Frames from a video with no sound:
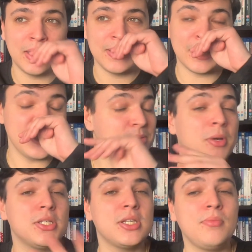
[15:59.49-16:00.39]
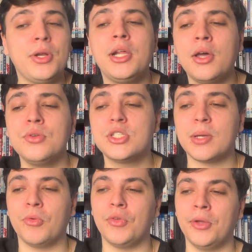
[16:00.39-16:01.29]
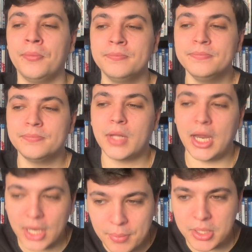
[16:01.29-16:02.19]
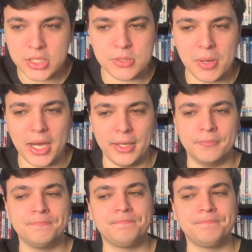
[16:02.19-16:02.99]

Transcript: Now this might seem really low to some of you. And let me explain.